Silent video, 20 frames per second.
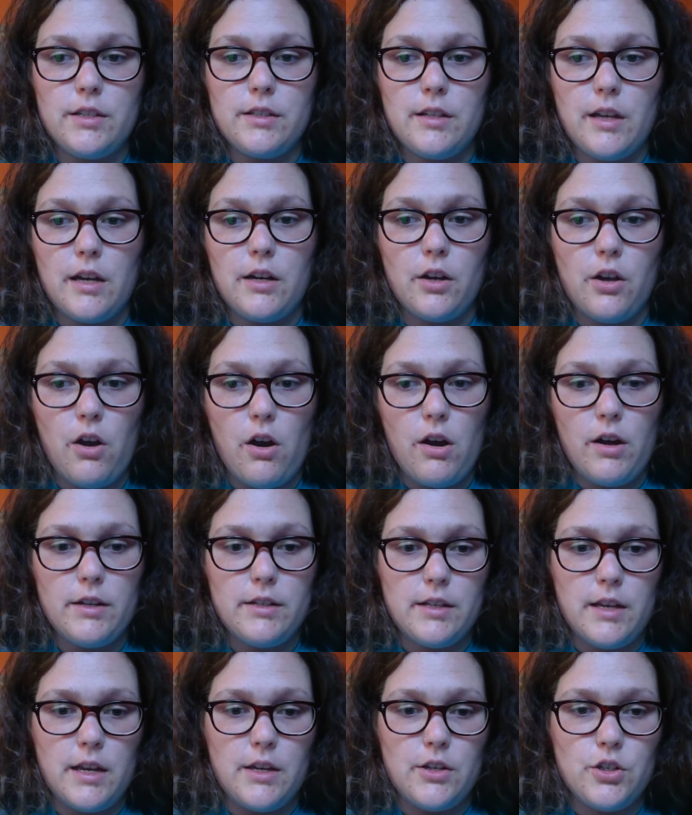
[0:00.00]
is not a
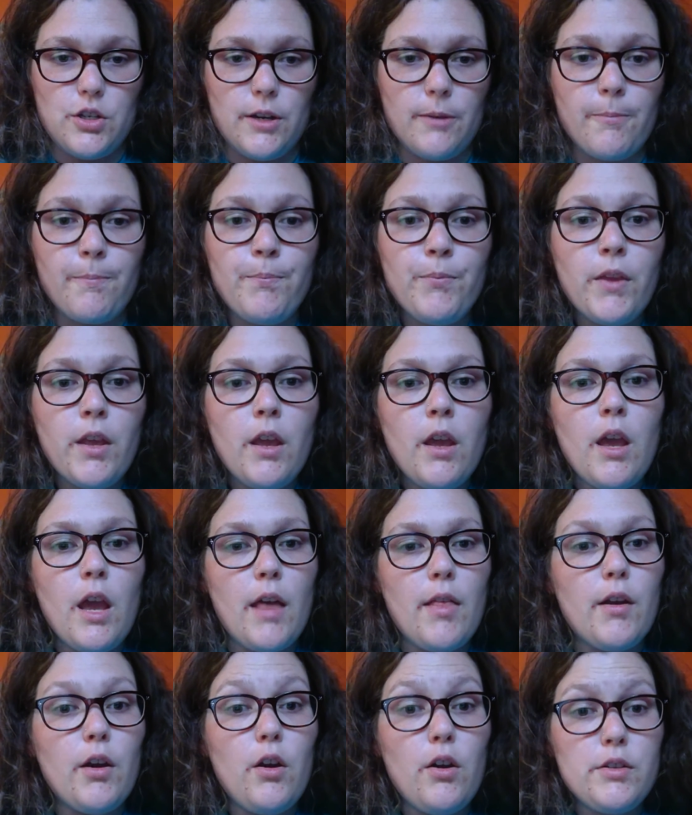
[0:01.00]
causation.
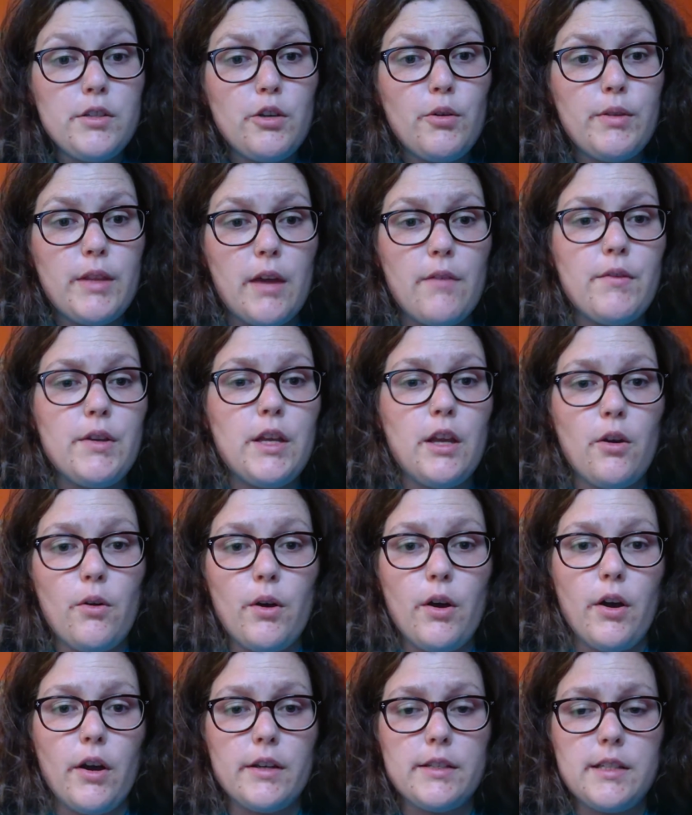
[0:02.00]
And then also in that video
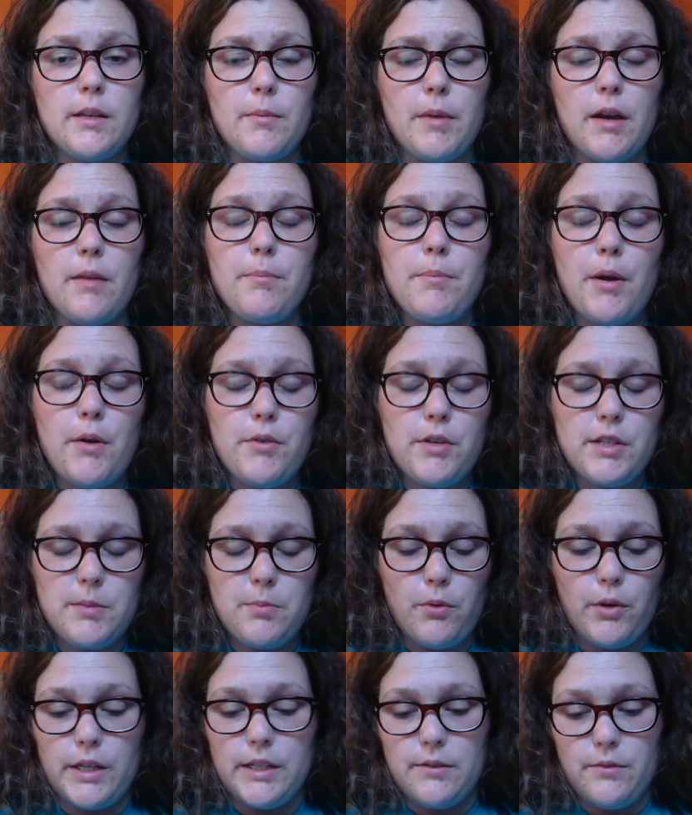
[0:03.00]
are some bonus
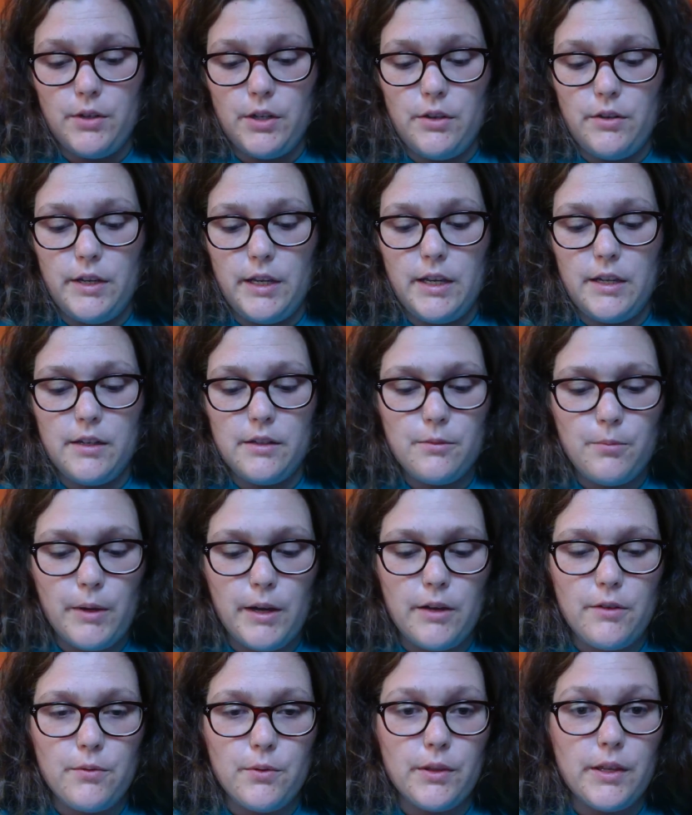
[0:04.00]
points for you to get as
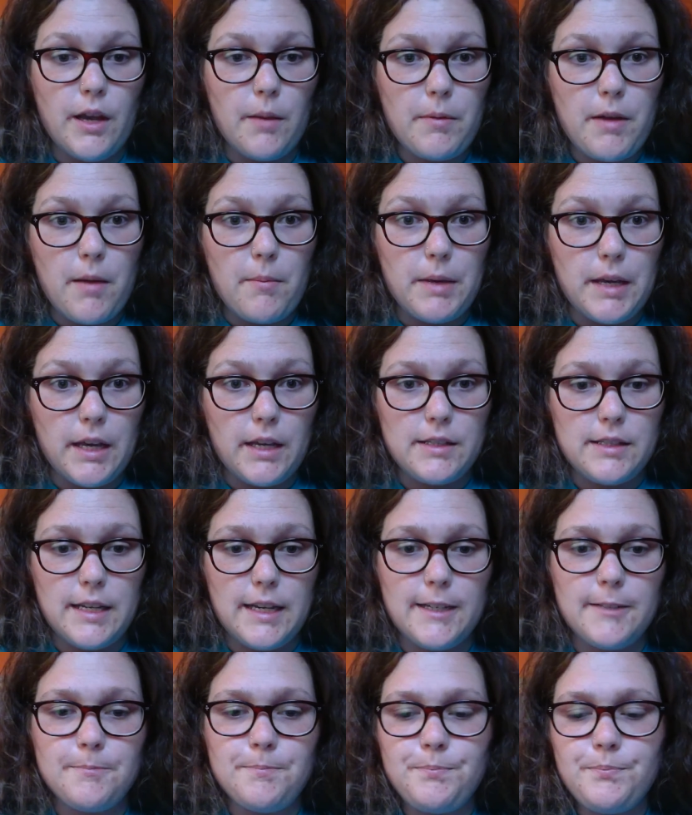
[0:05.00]
well for the upcoming
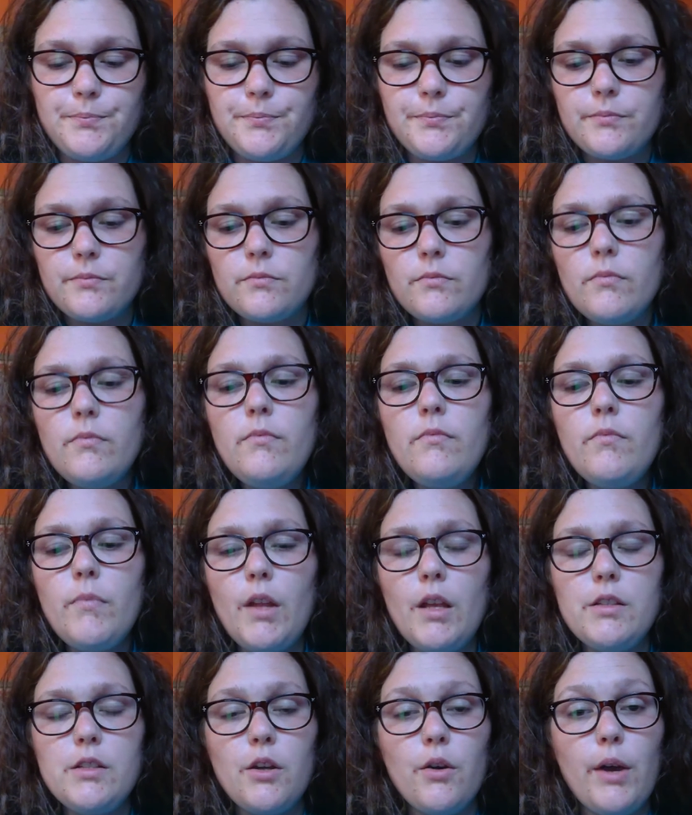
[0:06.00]
exam.
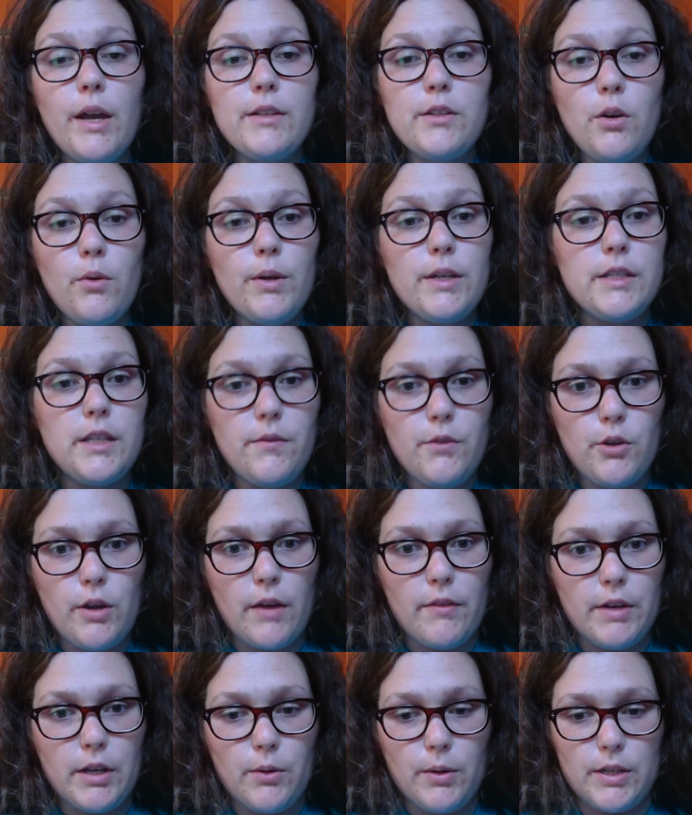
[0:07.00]
So as always, if you
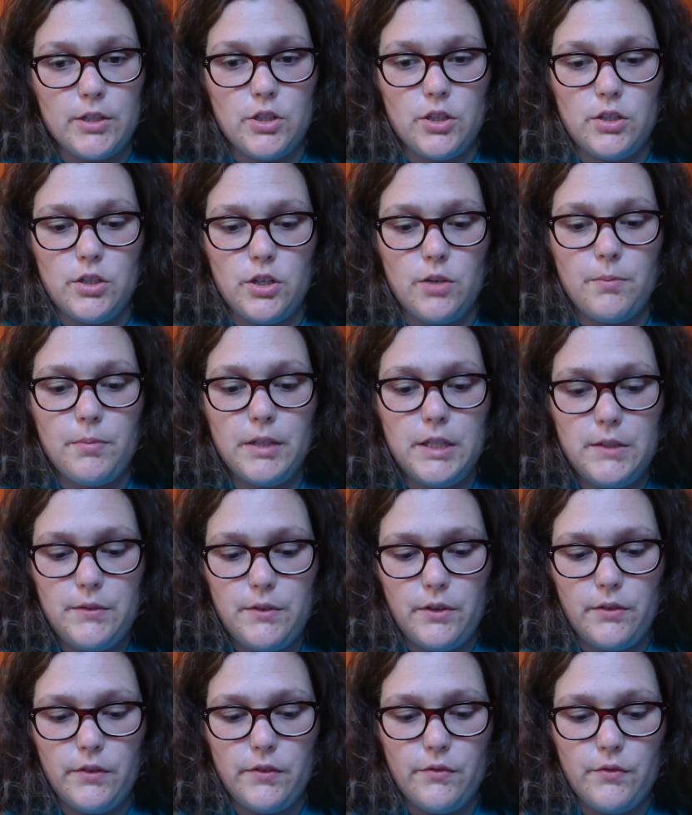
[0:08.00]
have any questions, please
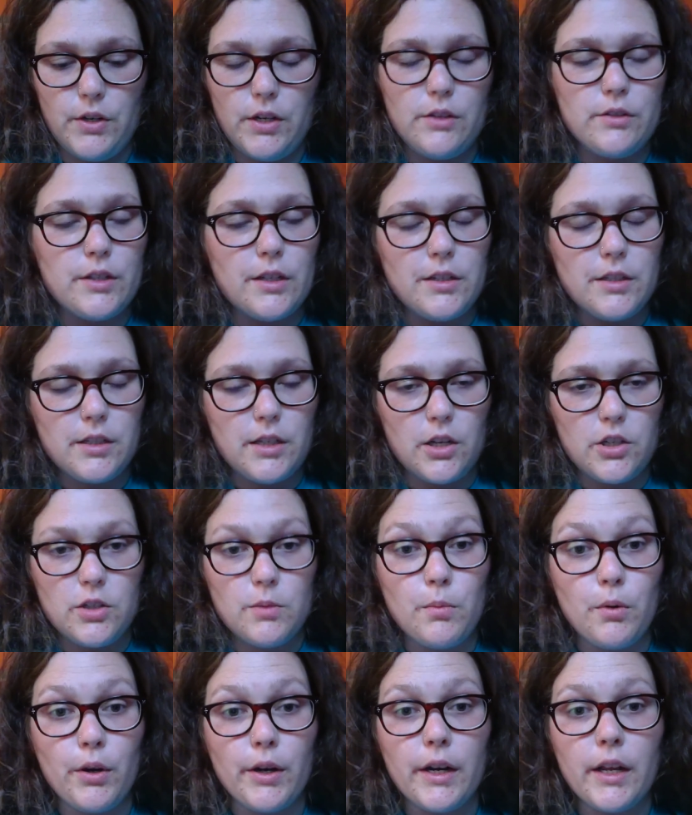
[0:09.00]
feel free to use that
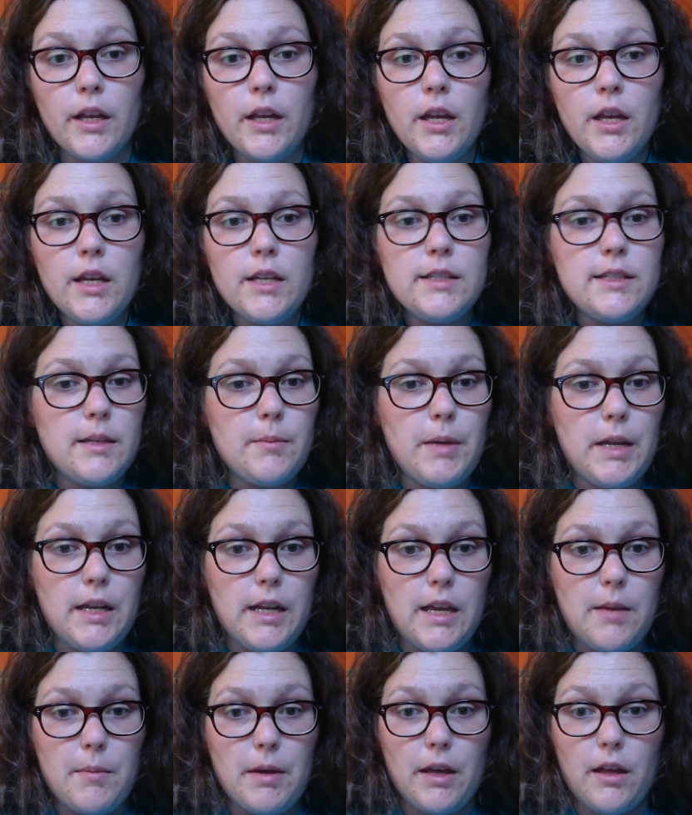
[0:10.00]
discussion board. Send me an
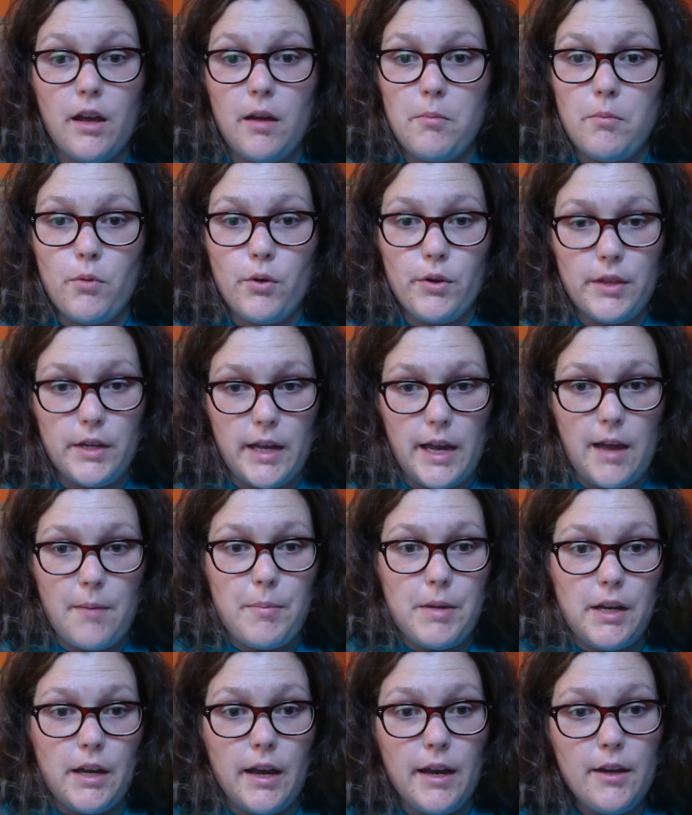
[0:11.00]
email. I'm more than
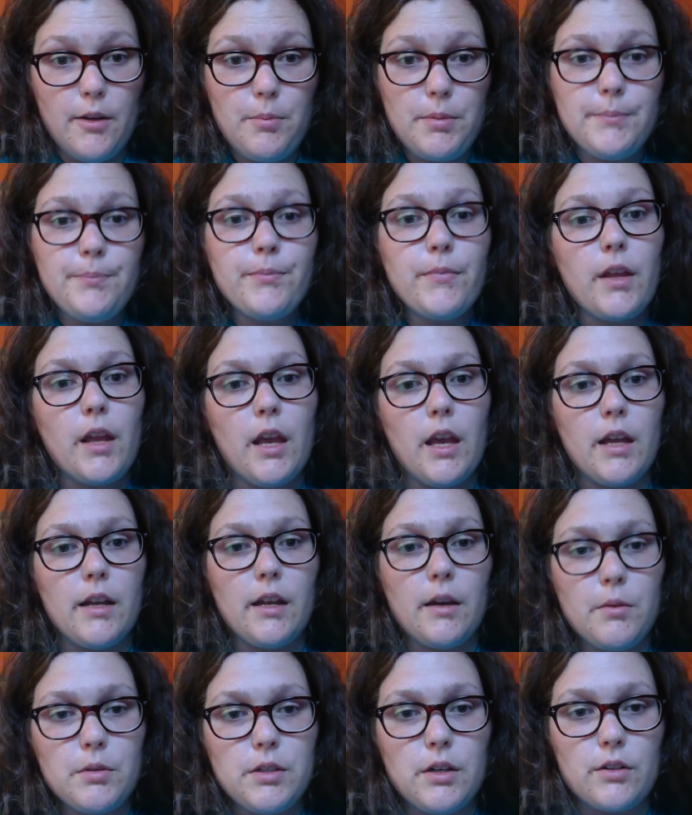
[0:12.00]
happy to help, and
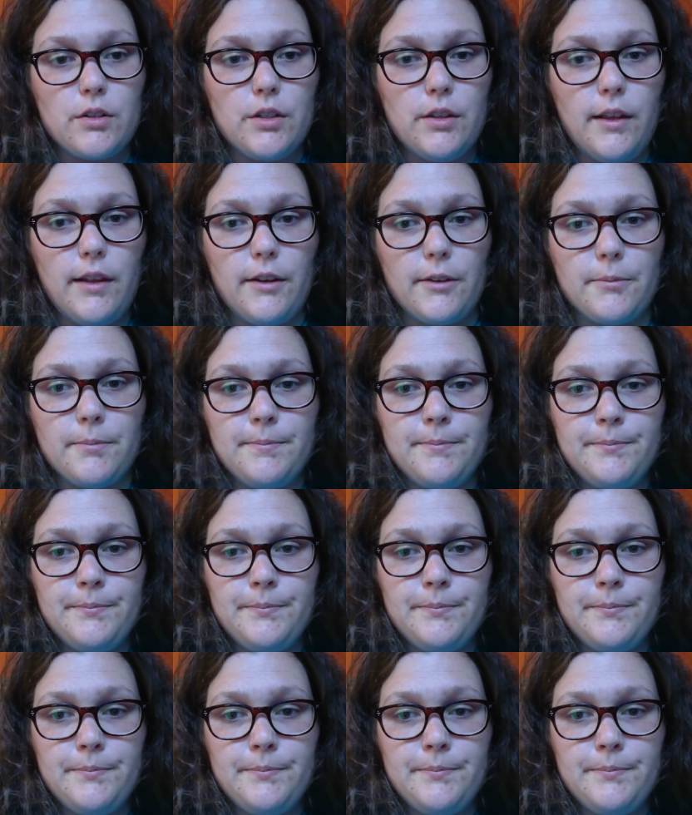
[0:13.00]
I will talk to you later.